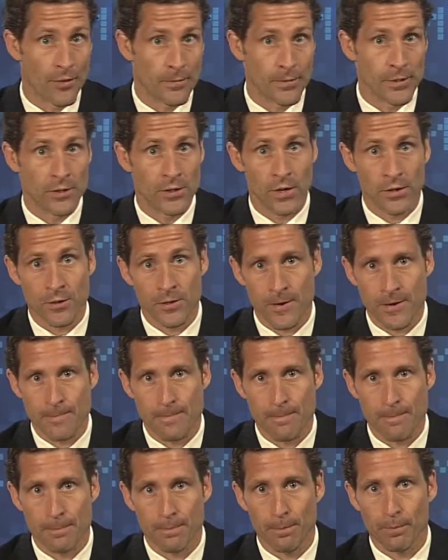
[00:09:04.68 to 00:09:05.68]
the position.
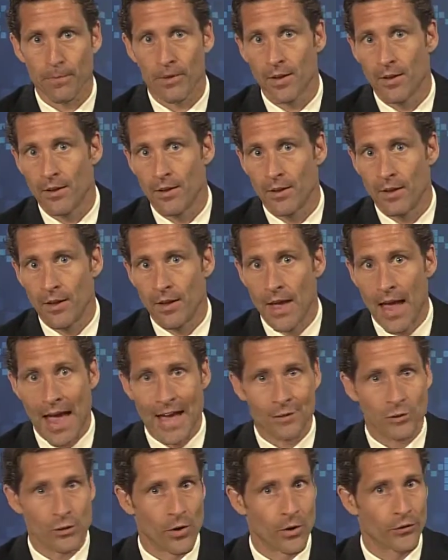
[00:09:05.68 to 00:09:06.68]

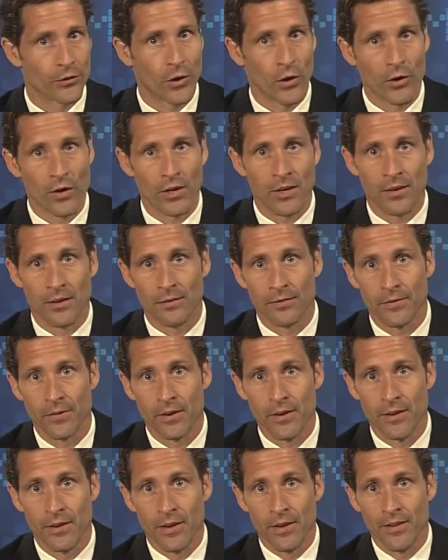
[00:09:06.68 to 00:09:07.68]
As an alternative,
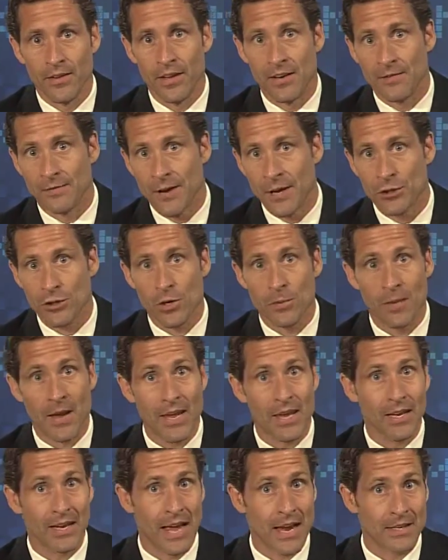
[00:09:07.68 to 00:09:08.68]
the investor
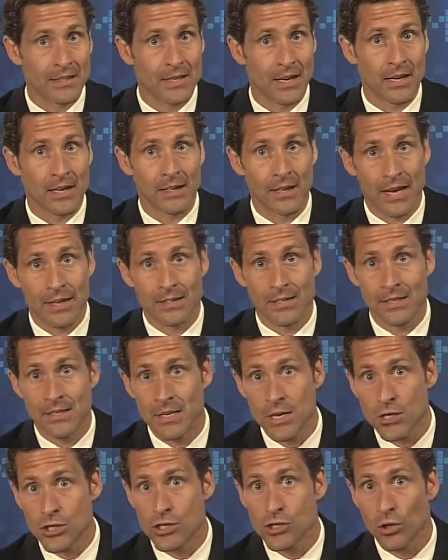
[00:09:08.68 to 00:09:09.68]
may elect to collect
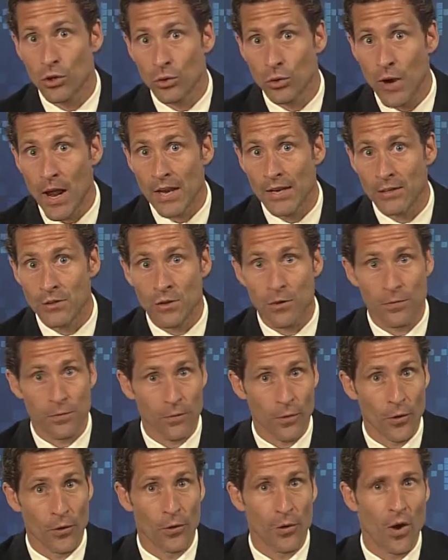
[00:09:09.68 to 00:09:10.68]
additional credit to
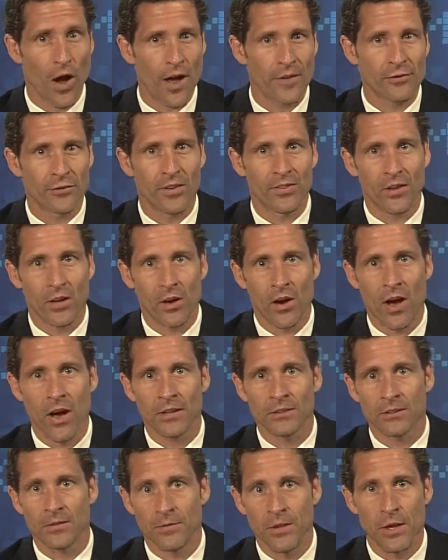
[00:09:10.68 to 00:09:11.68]
further offset the
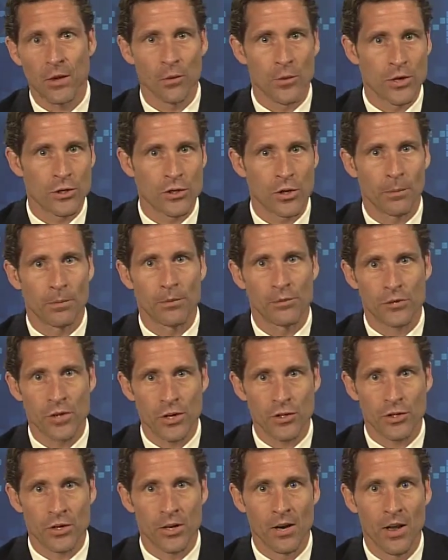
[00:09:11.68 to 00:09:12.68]
cost of the original
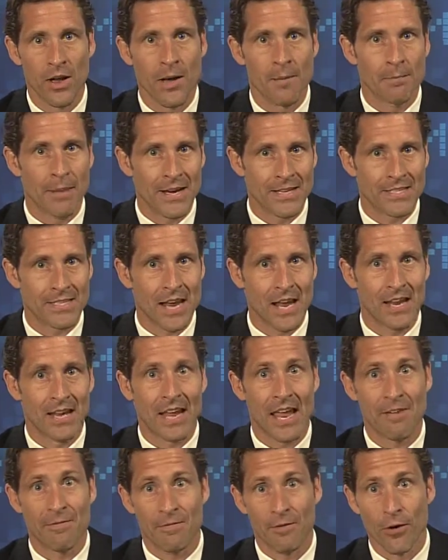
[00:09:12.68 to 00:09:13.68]
position by
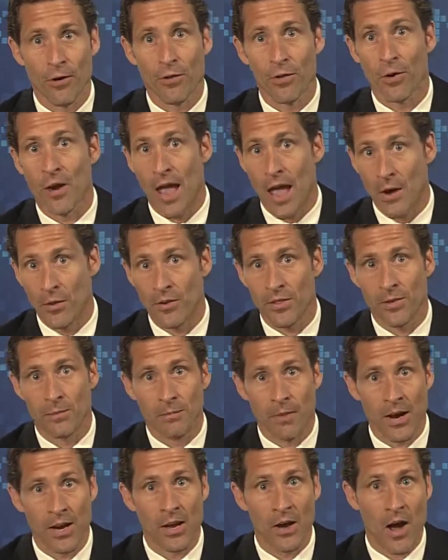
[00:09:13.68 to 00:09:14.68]
selling a further
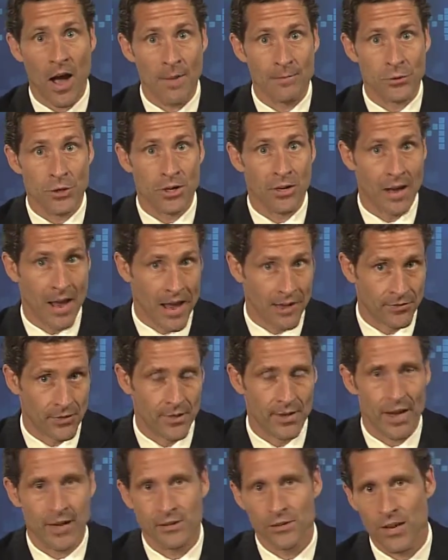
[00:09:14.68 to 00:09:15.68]
out-of-the-money option at the
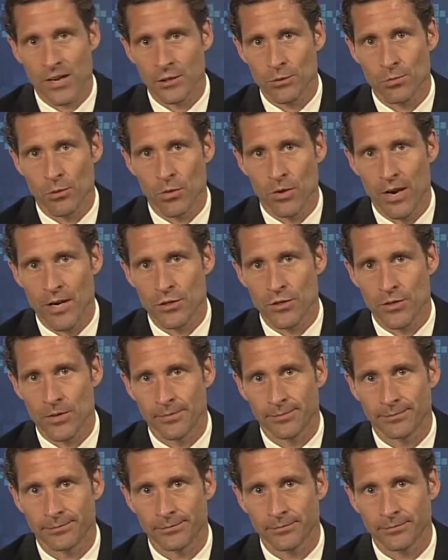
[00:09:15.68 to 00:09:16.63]
next expiration.